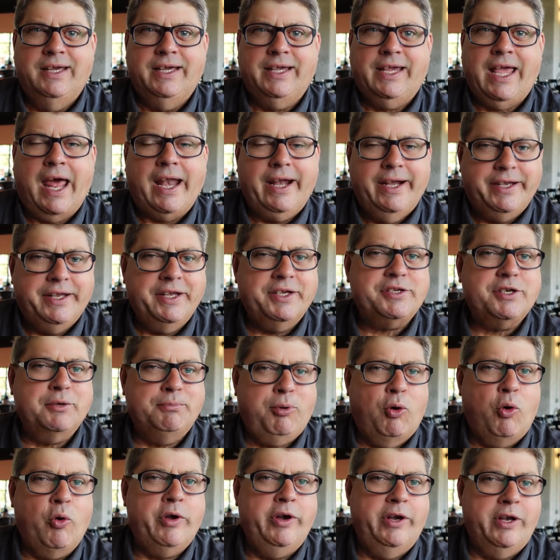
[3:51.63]
kind of
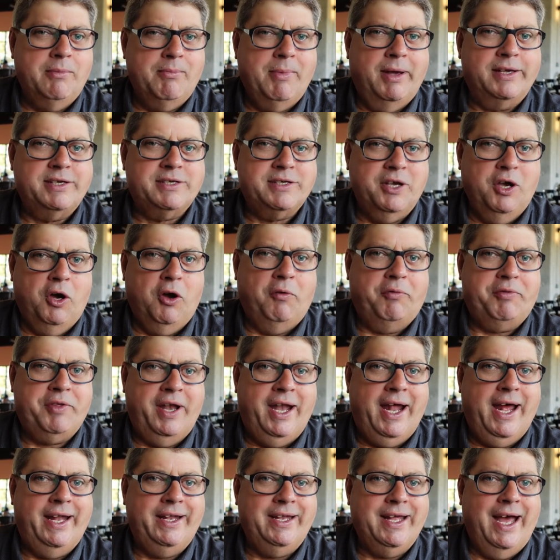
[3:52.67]
disappointed in myself
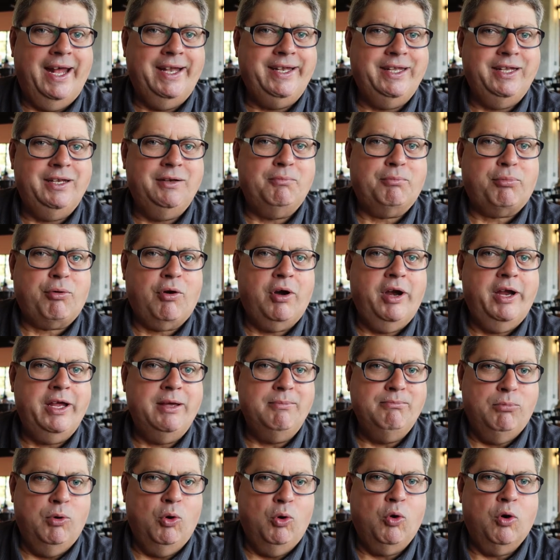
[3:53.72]
that I didn't
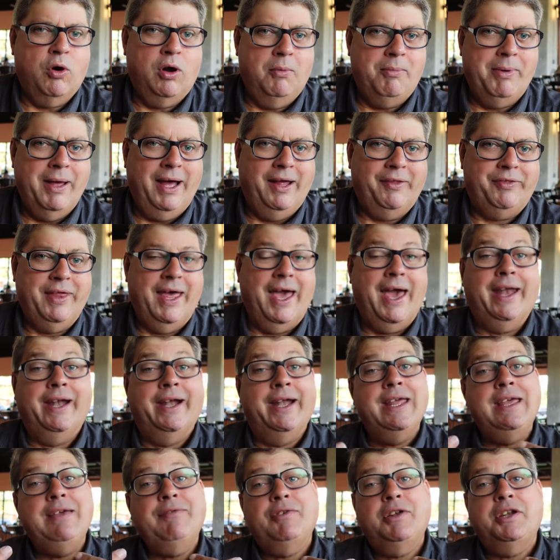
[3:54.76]
pray more about that.
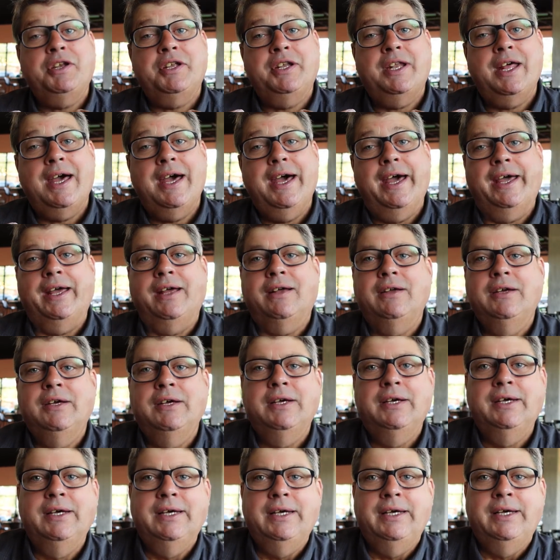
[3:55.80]
And even today,
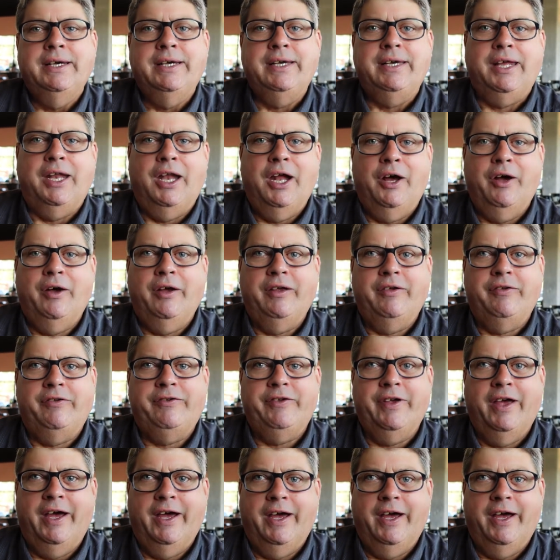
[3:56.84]
you know, as